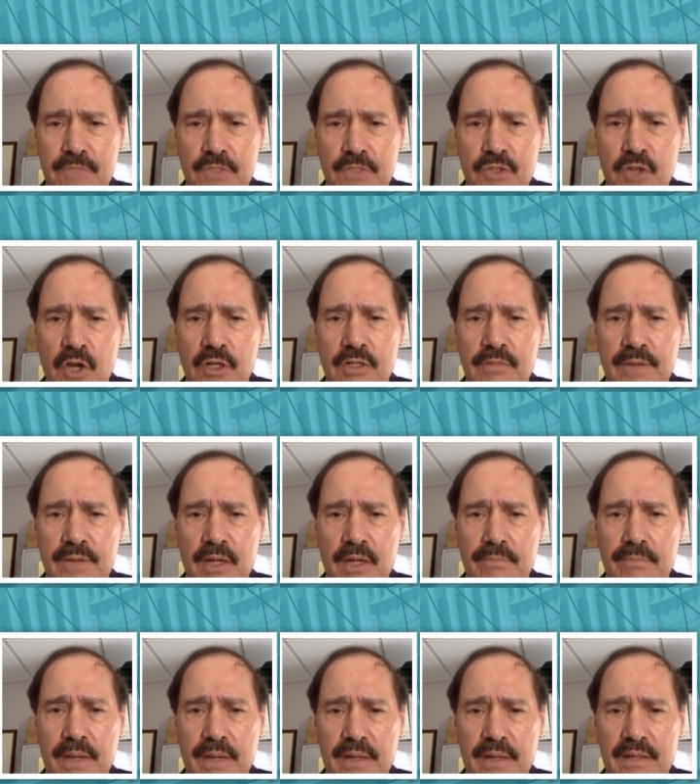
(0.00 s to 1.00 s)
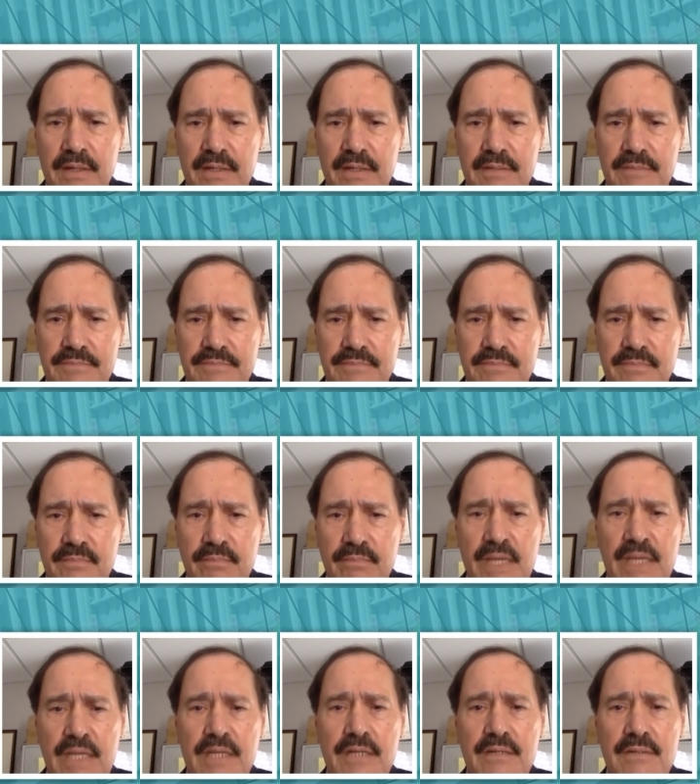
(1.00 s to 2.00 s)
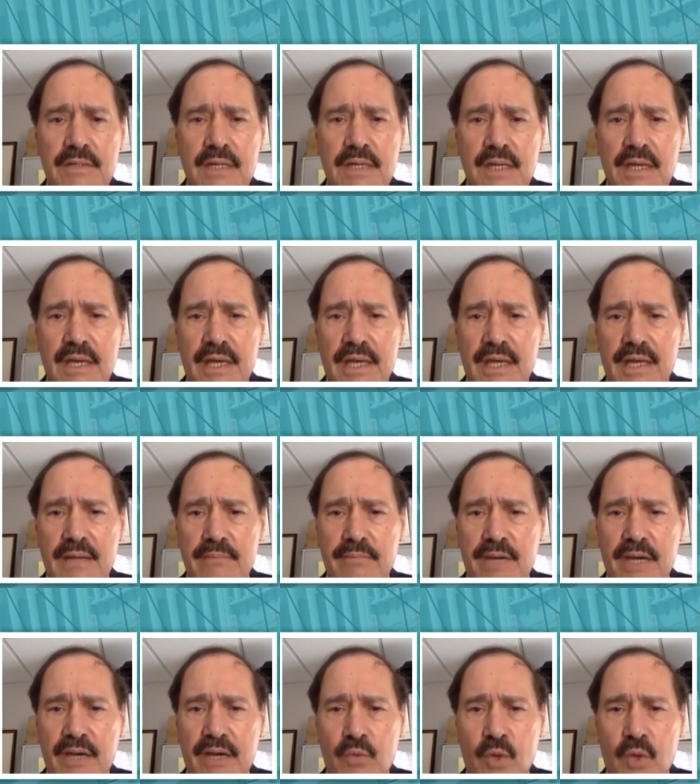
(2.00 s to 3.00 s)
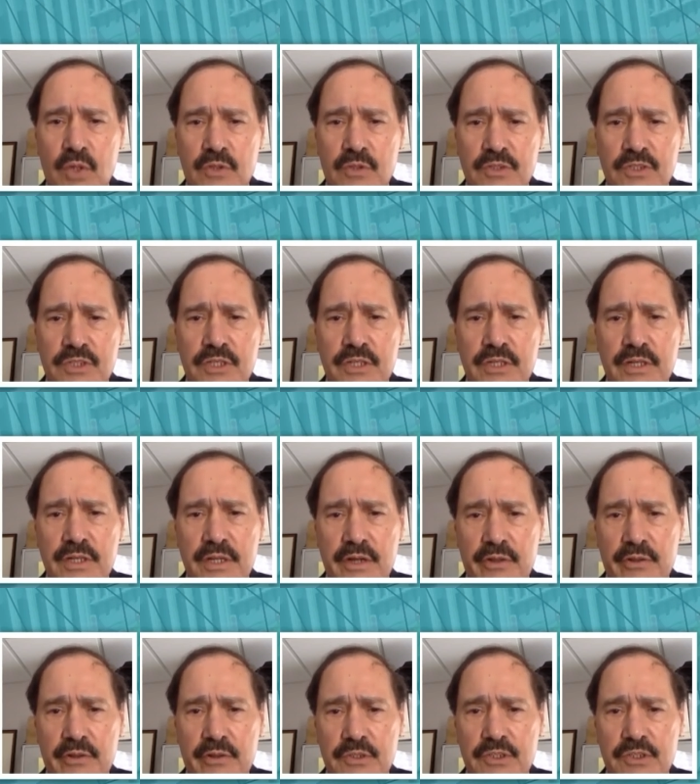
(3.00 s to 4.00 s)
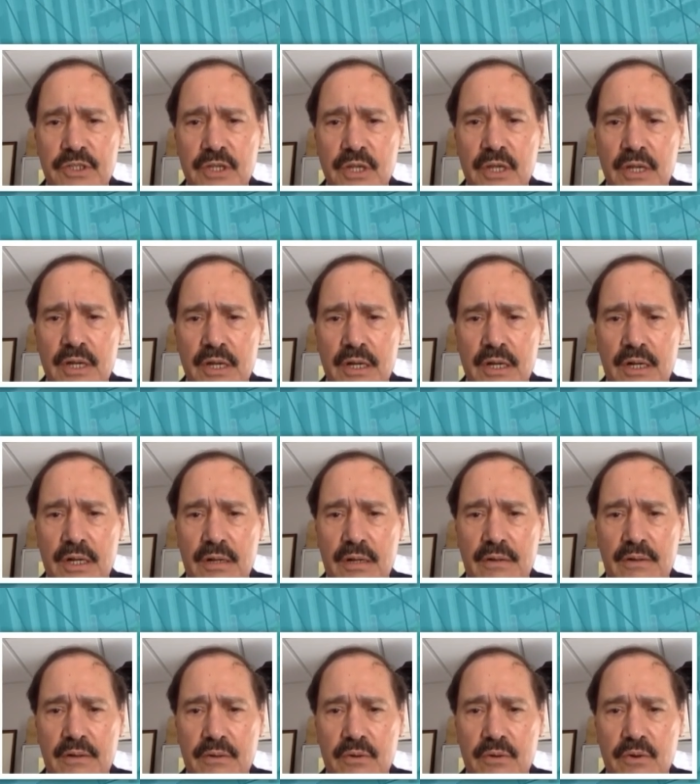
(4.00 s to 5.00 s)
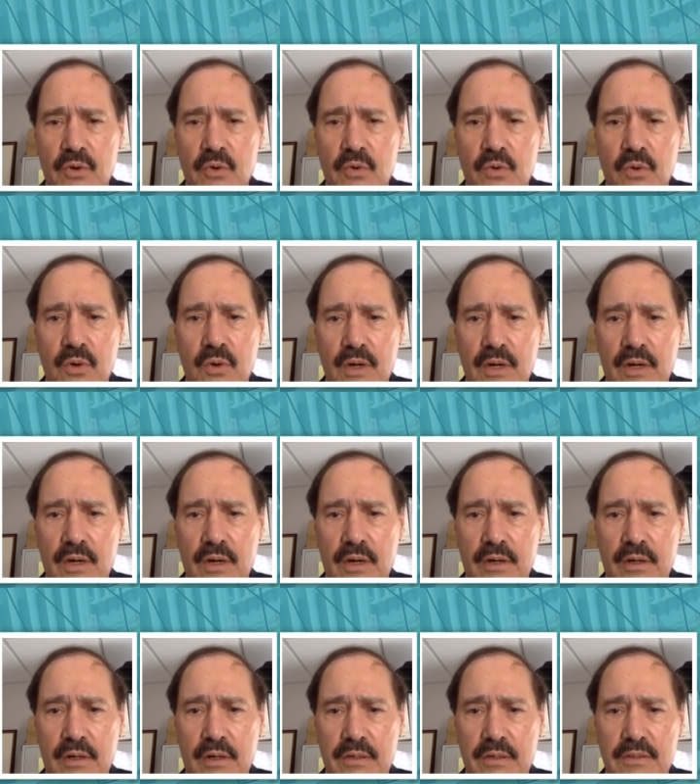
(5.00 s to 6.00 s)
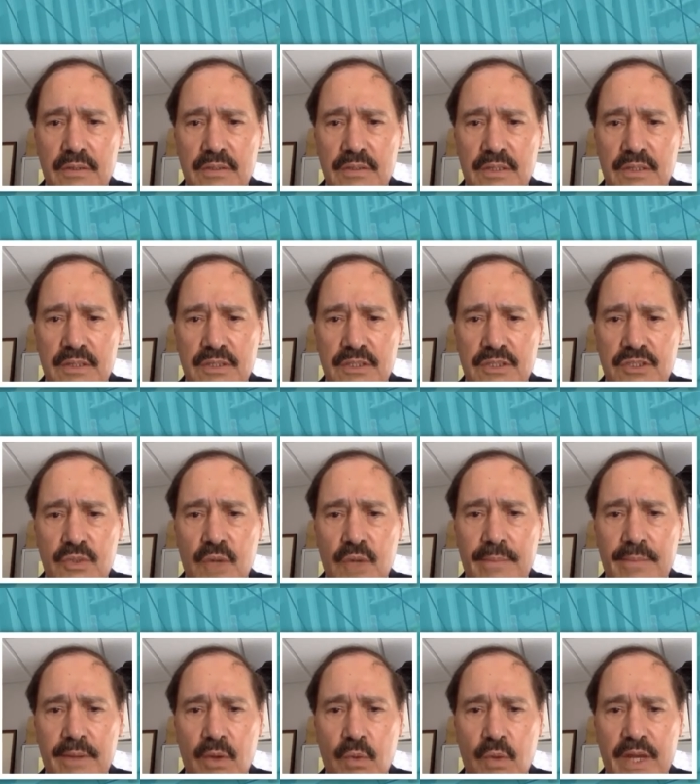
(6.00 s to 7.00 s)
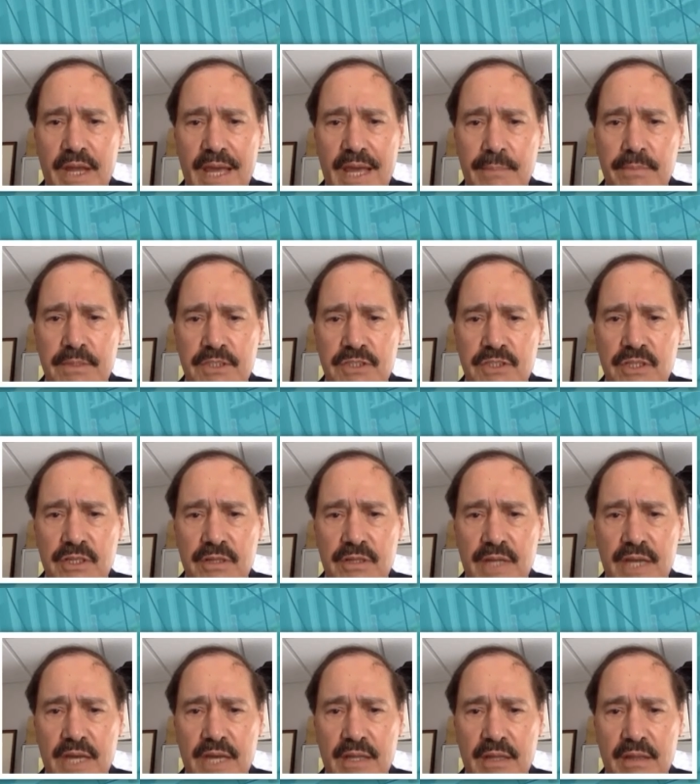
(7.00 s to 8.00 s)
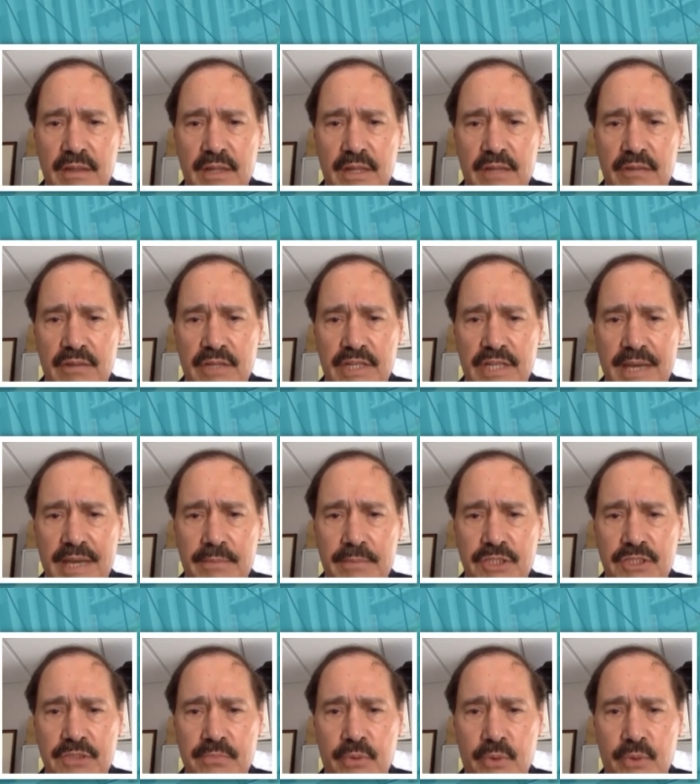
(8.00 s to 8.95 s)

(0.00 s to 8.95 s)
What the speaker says: talked about by Mead and by Walter Zinn and others who are describing what happens in the damaged